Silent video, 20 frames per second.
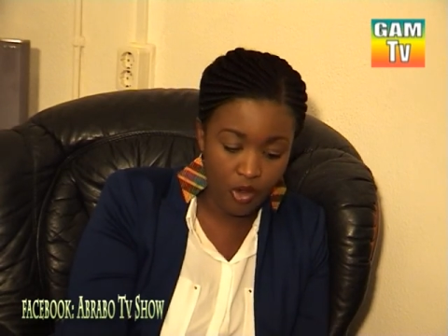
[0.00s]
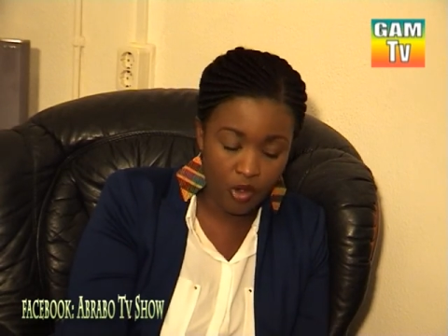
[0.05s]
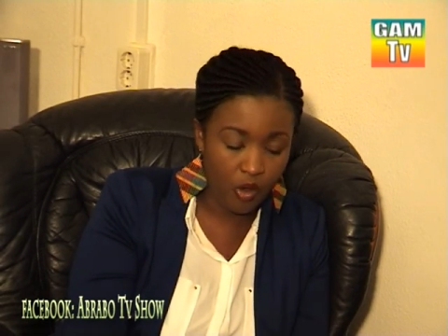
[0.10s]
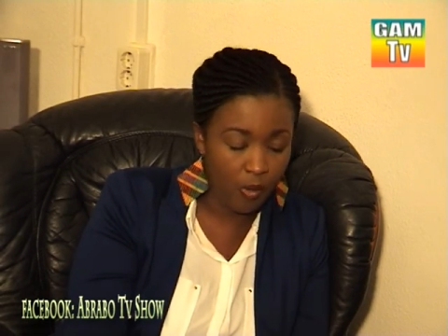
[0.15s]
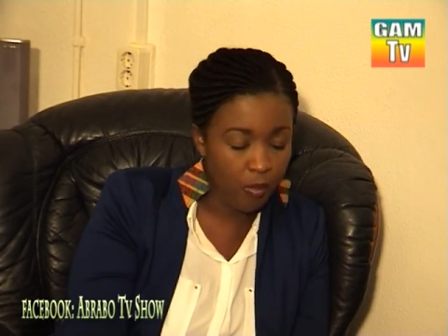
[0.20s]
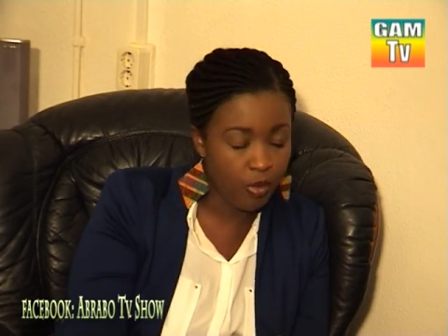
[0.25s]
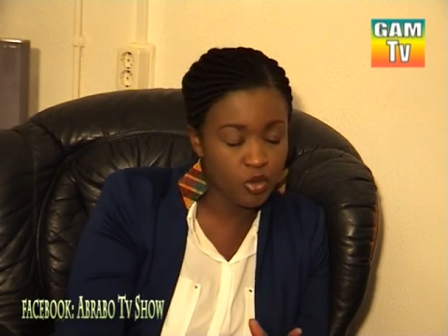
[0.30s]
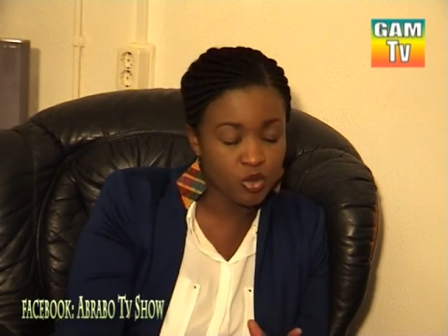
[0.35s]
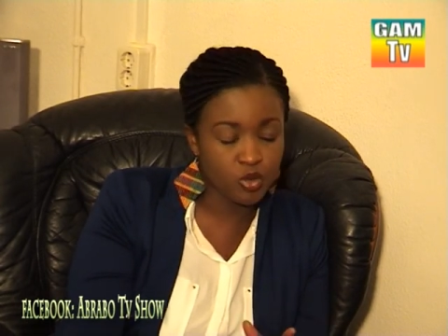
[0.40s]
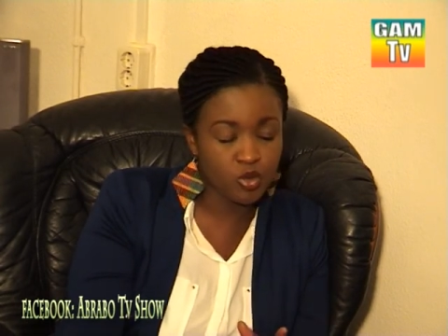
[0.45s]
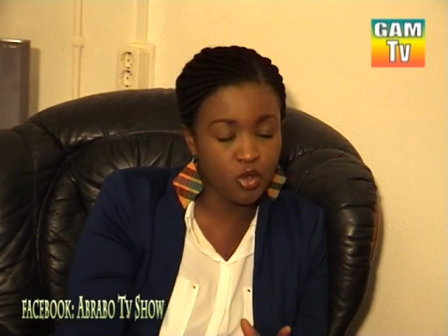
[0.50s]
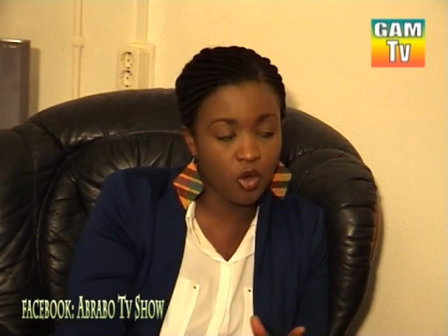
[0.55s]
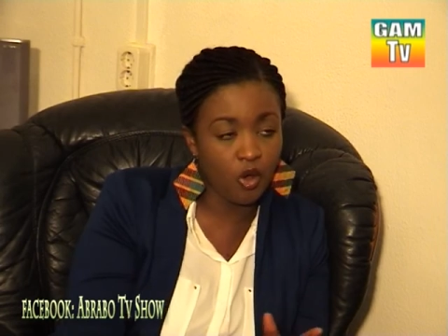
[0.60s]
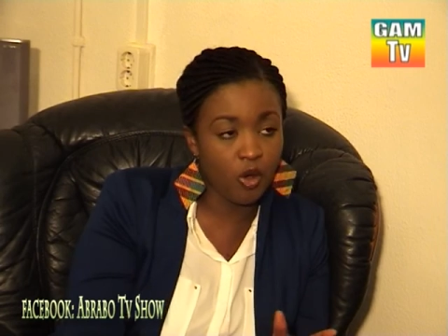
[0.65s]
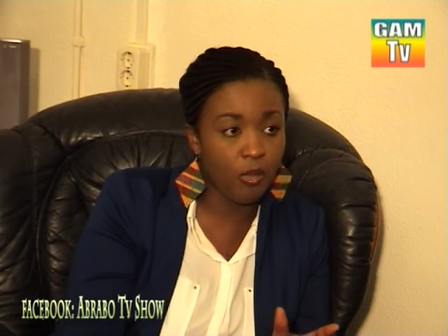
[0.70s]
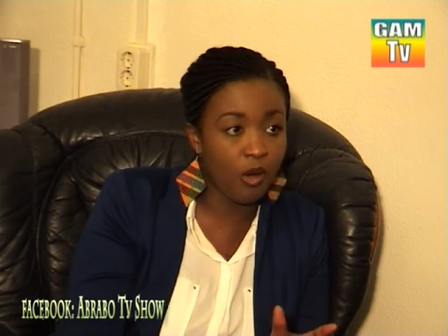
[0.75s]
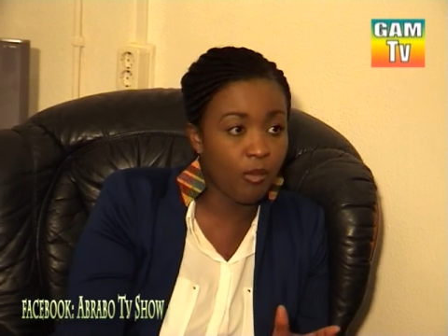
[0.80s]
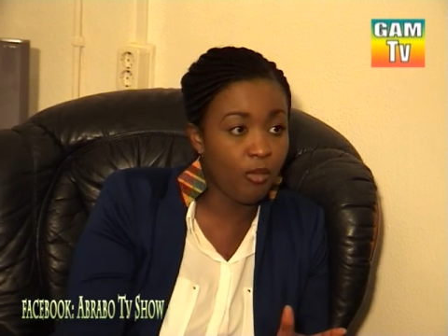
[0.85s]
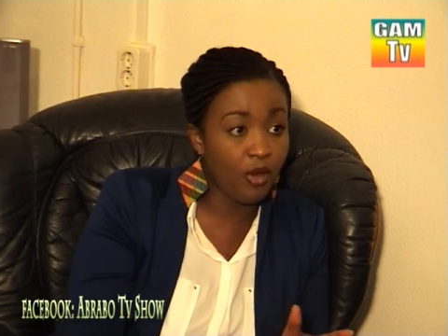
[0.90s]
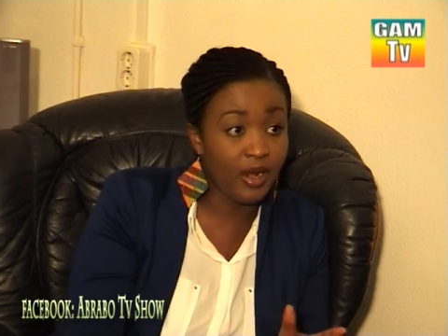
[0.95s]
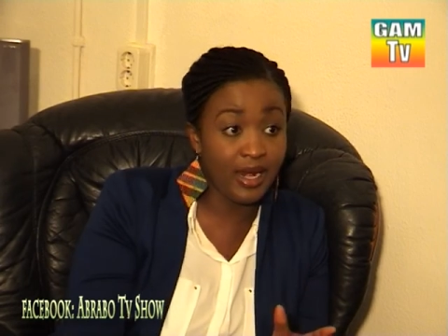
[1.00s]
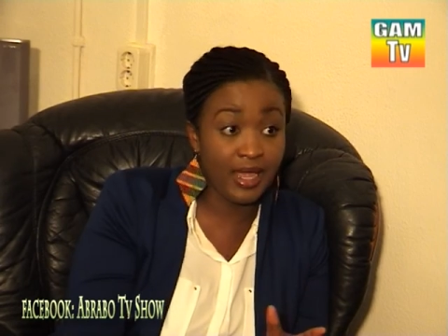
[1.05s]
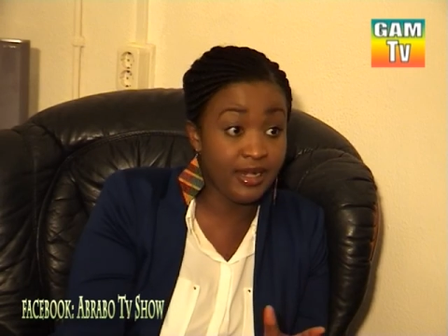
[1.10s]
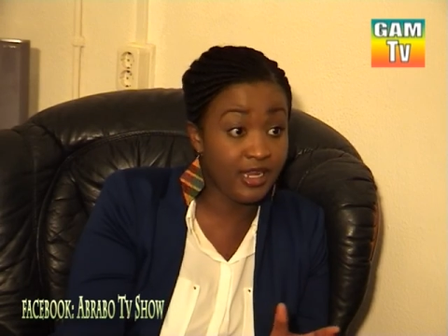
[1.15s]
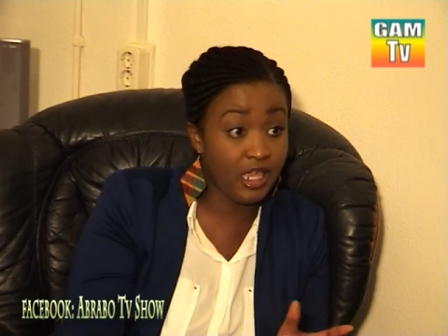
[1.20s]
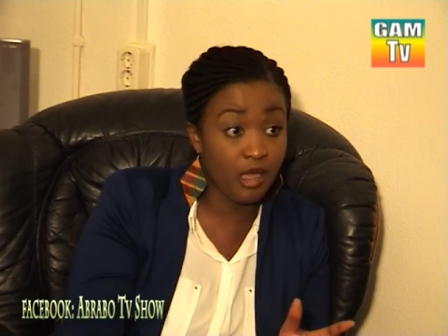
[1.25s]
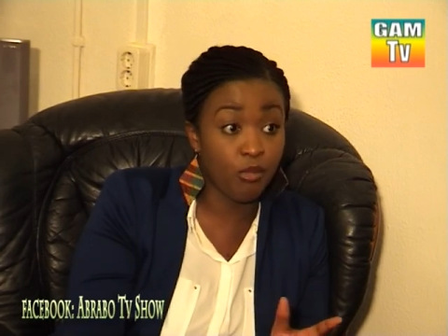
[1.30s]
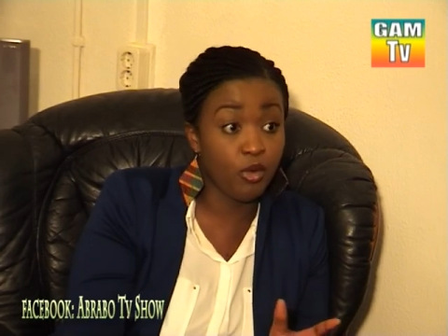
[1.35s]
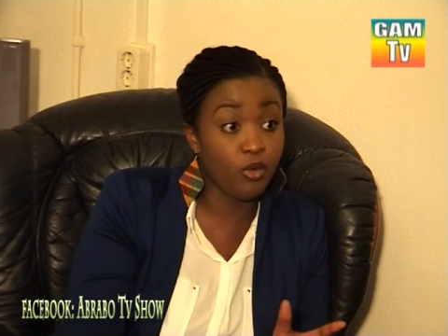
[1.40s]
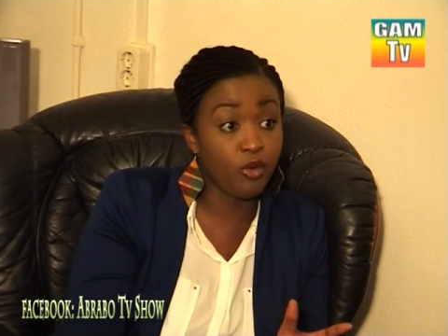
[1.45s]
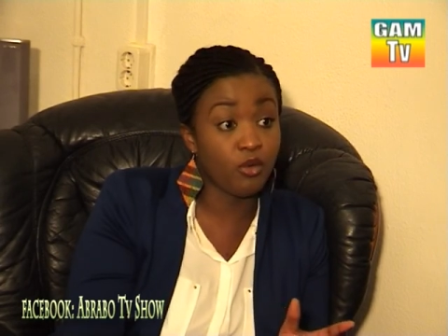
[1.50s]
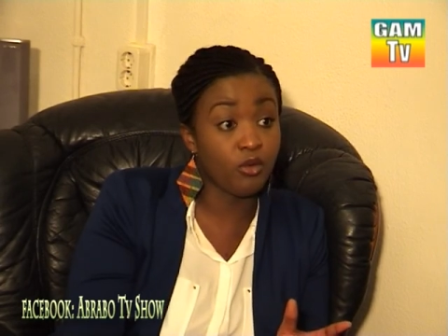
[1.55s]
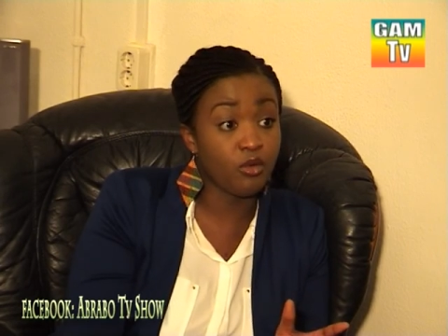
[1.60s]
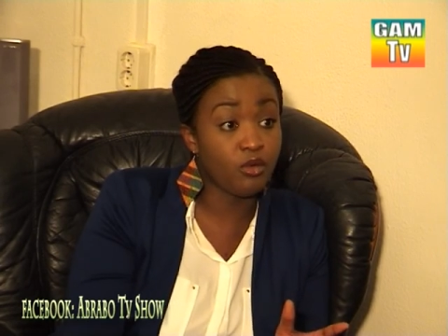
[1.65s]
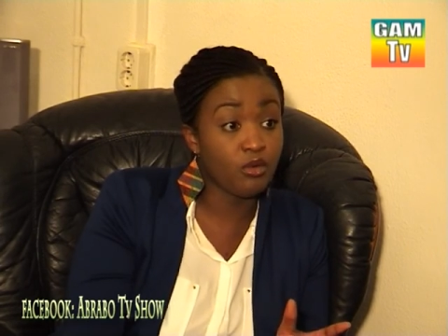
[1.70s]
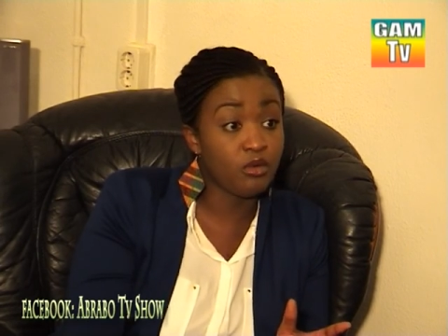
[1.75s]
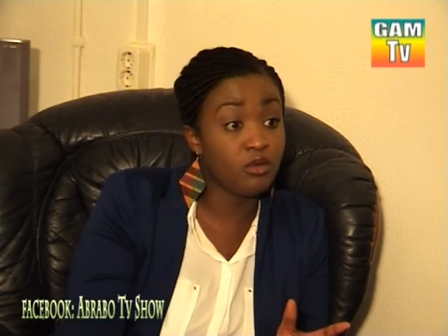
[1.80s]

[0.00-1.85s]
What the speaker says: upon school no go bobola na ebo no